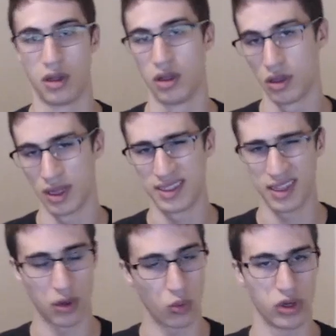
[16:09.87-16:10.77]
Last
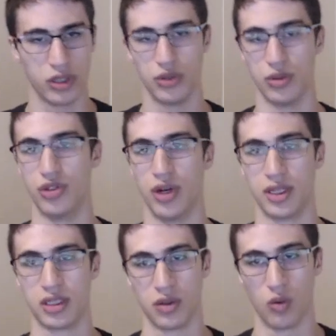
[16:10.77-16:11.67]
thing I wanted to
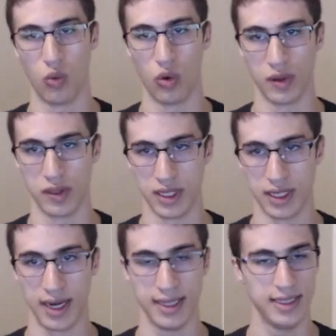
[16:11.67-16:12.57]
address was an
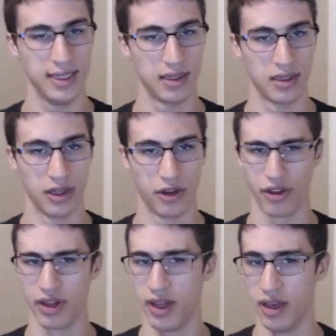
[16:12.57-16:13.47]
idea that you're
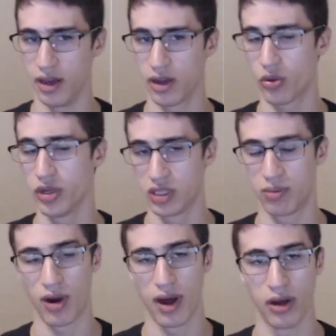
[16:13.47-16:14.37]
going to get increased
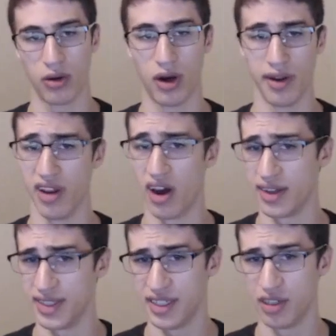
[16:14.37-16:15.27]
prio on
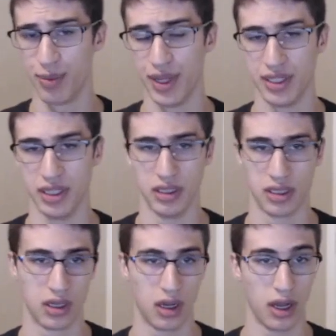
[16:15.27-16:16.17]
non-tier pieces
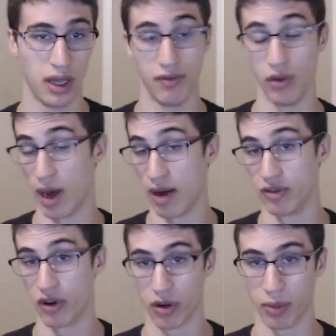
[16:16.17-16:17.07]
if you have
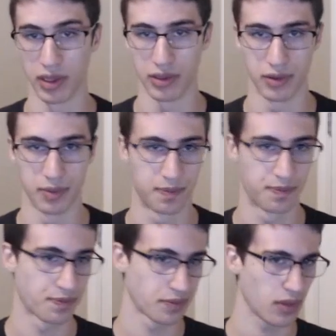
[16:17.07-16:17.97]
Darkmantle.
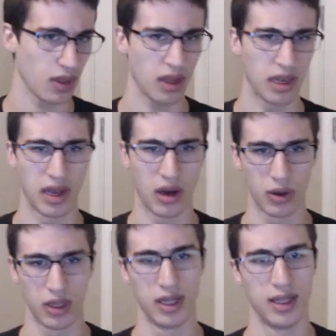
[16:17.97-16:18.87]
Now,
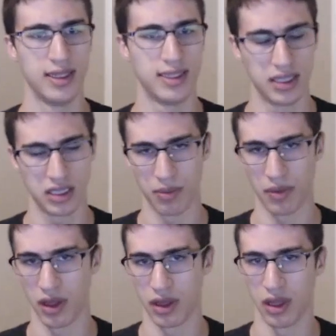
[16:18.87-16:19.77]
this is
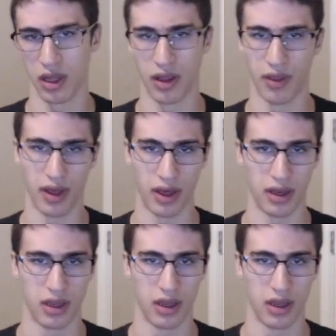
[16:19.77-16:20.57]
something that